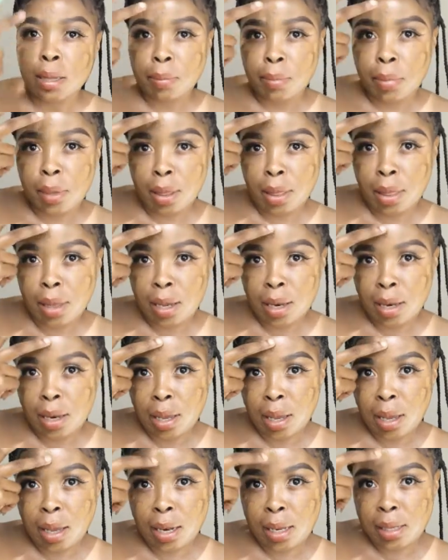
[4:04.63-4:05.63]
but then
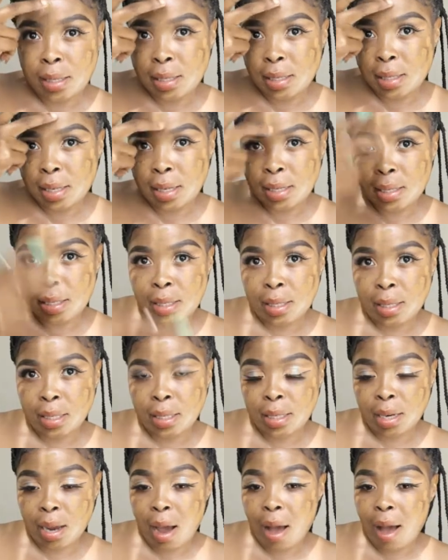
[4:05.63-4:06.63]
yeah, let's test it
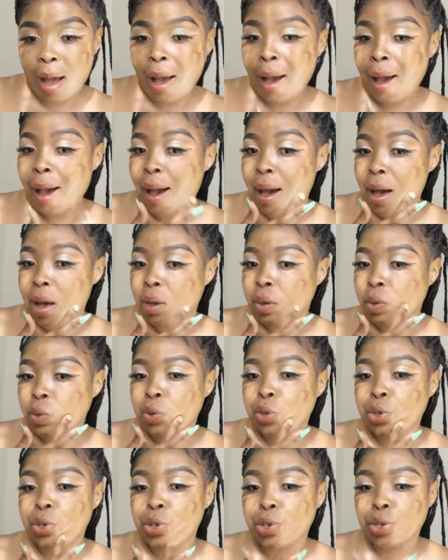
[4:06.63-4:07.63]

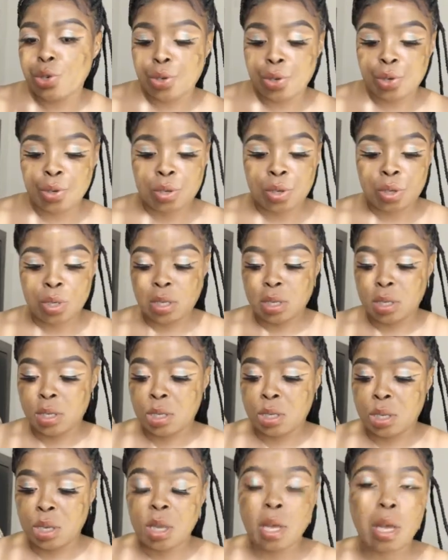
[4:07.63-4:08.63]
out and
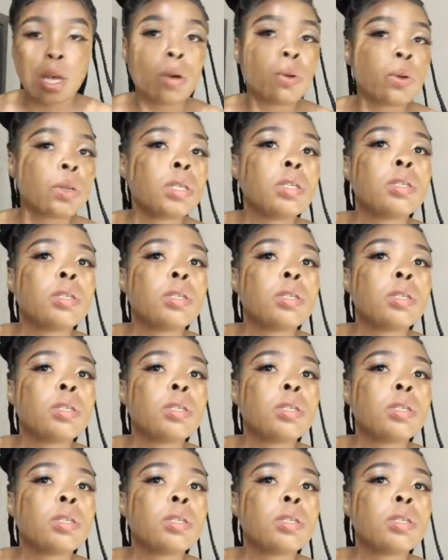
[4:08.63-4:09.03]
see how